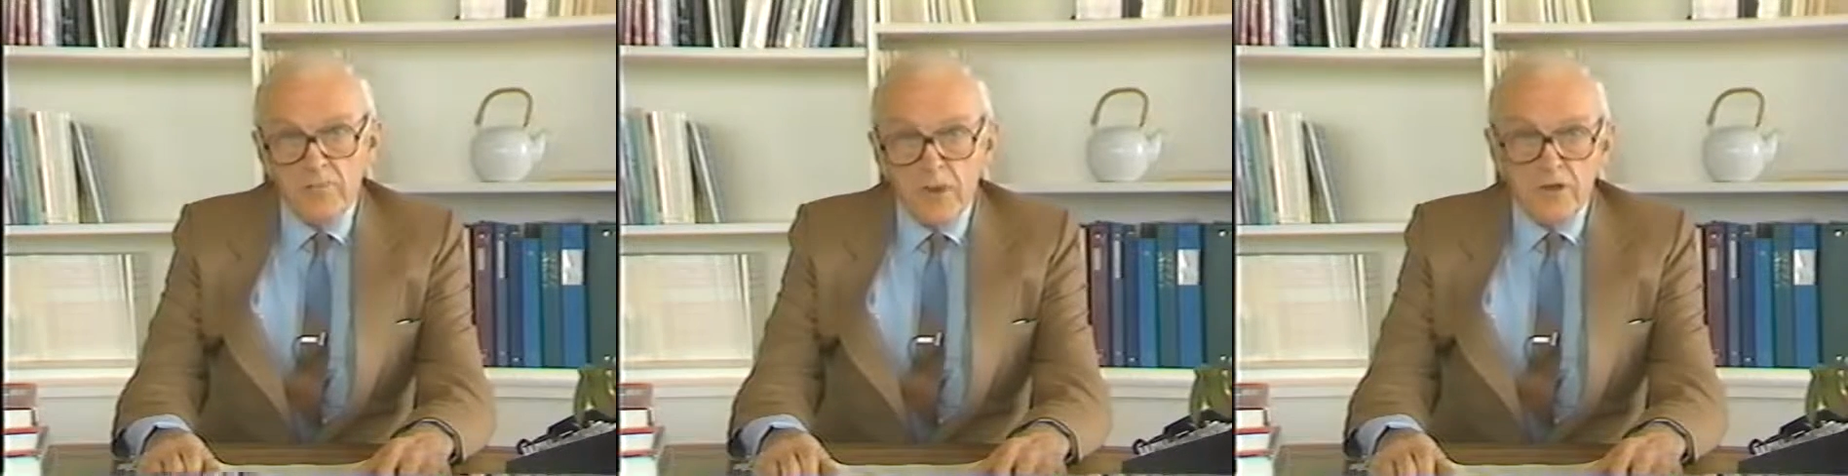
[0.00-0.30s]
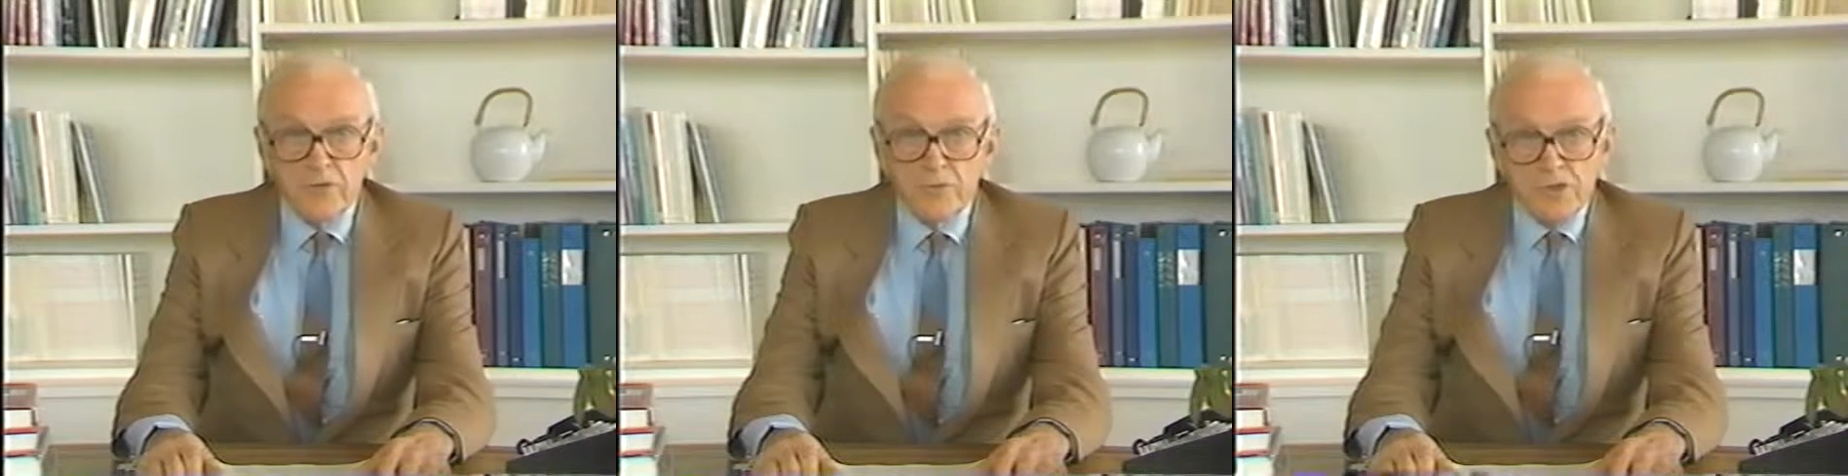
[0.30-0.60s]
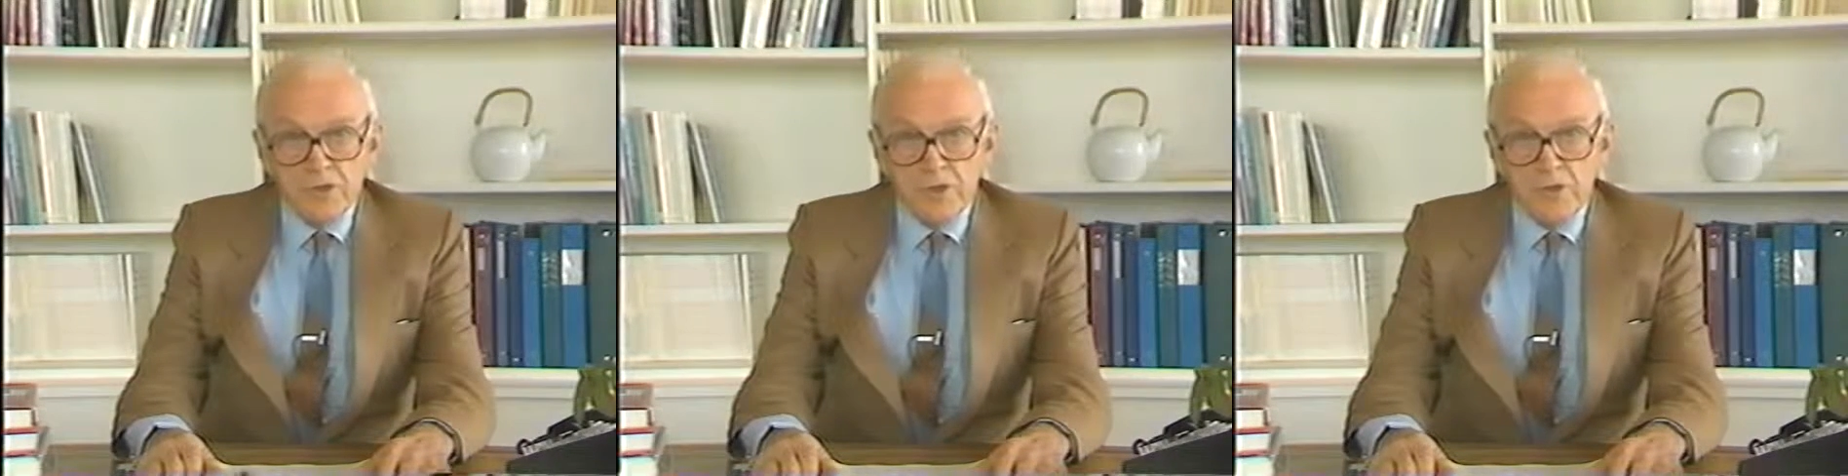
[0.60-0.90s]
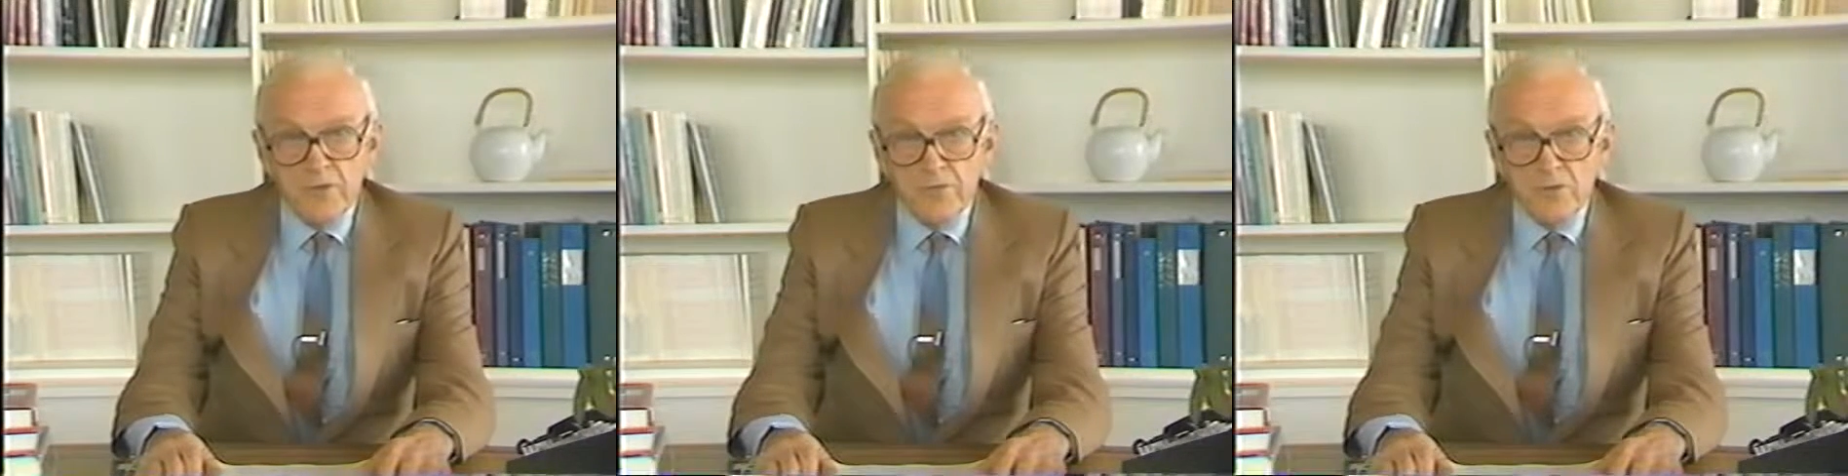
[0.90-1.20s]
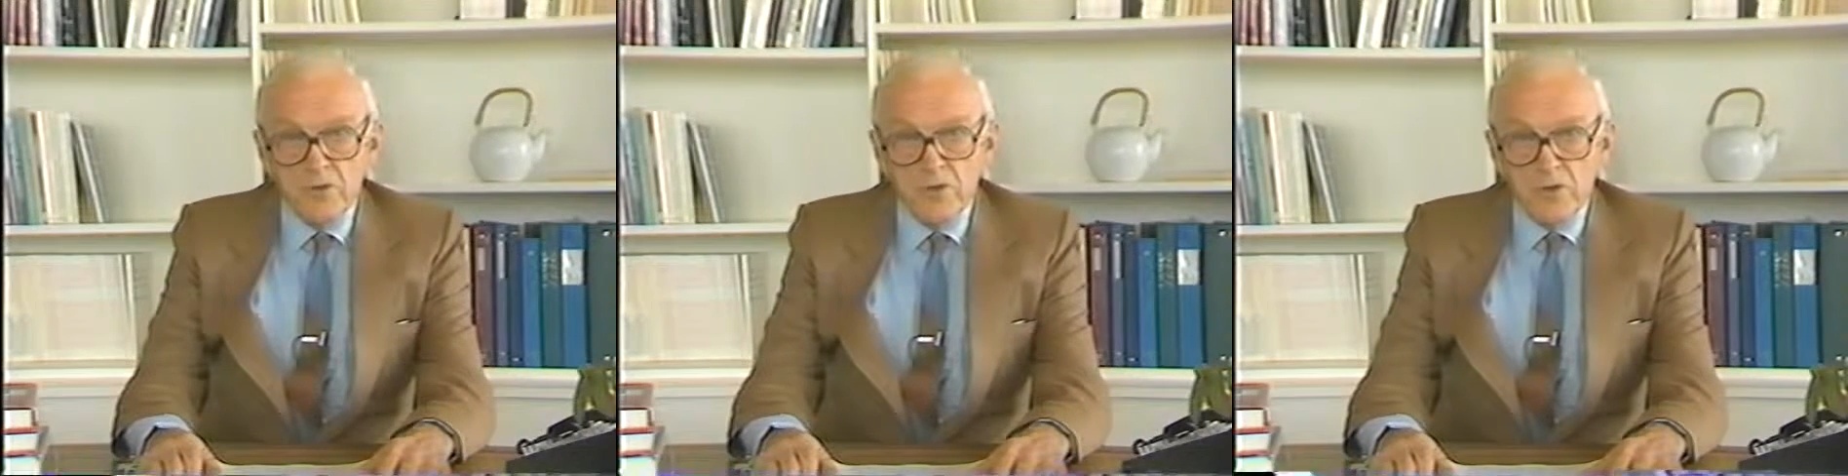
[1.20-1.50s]
monitoring study
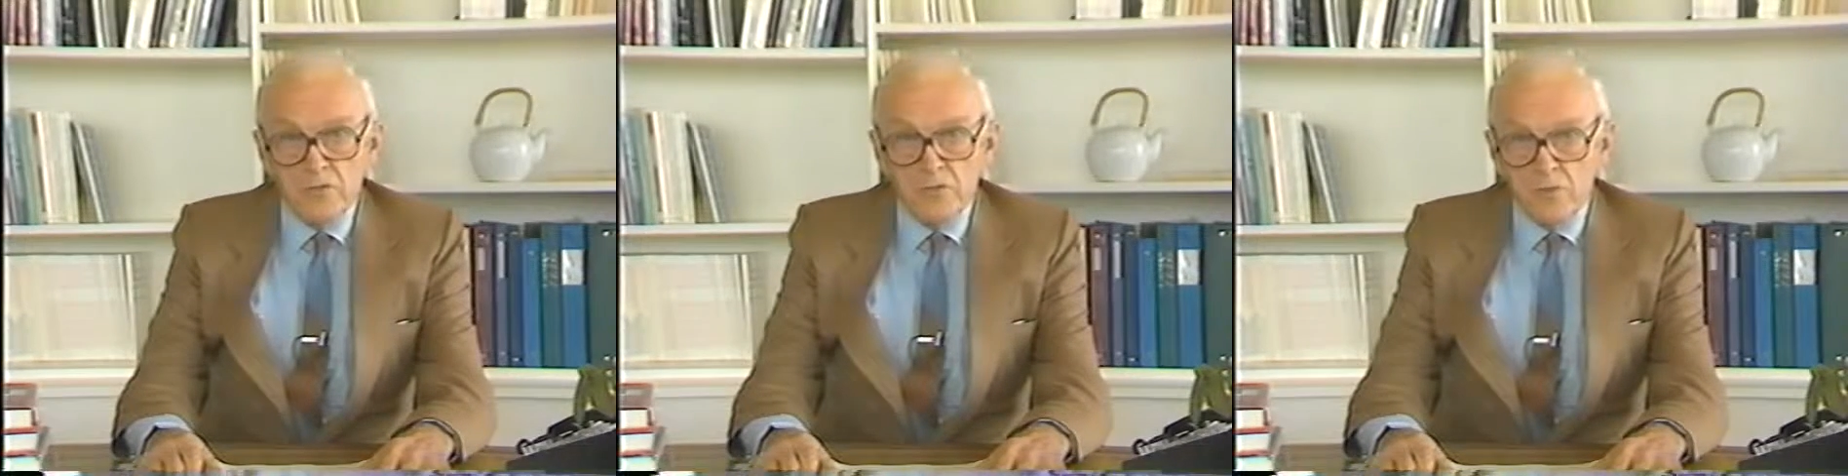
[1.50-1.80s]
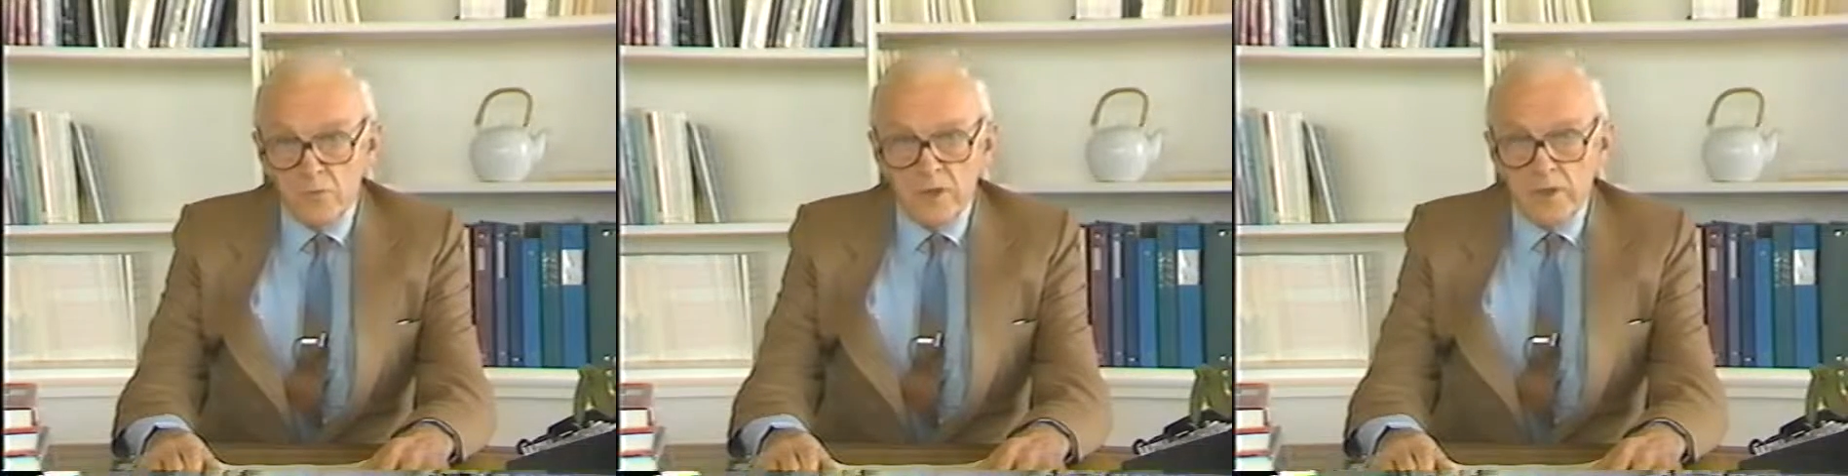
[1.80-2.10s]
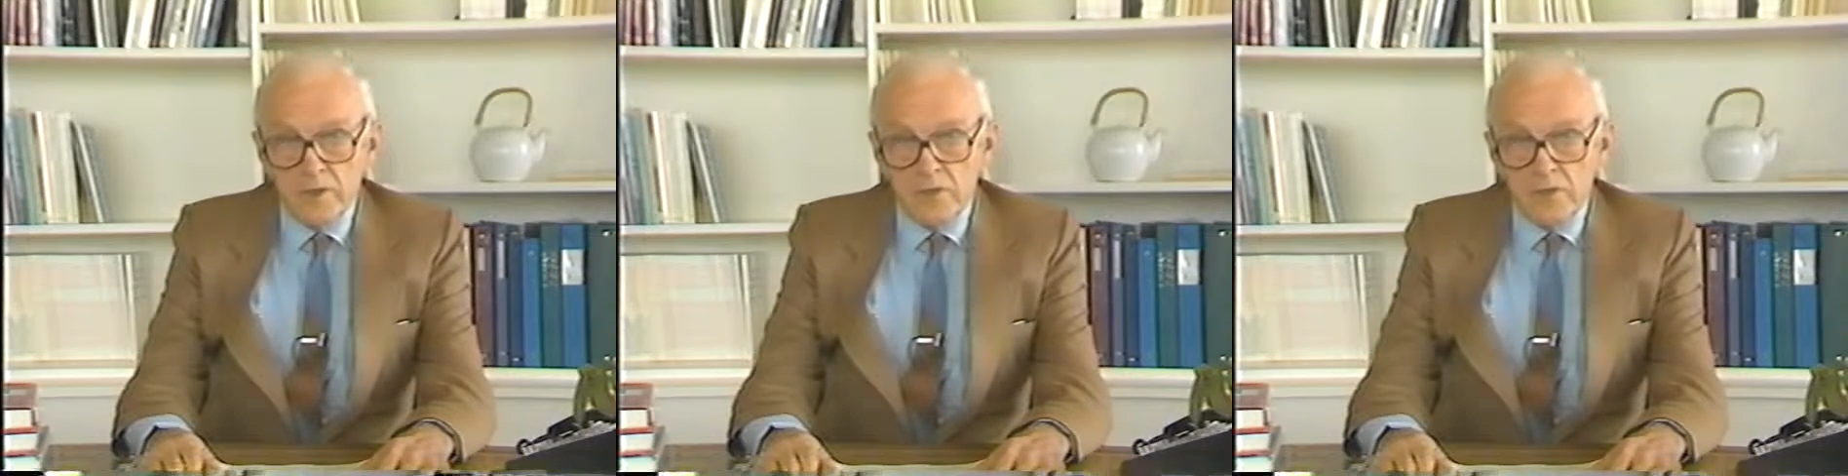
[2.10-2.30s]
for a full week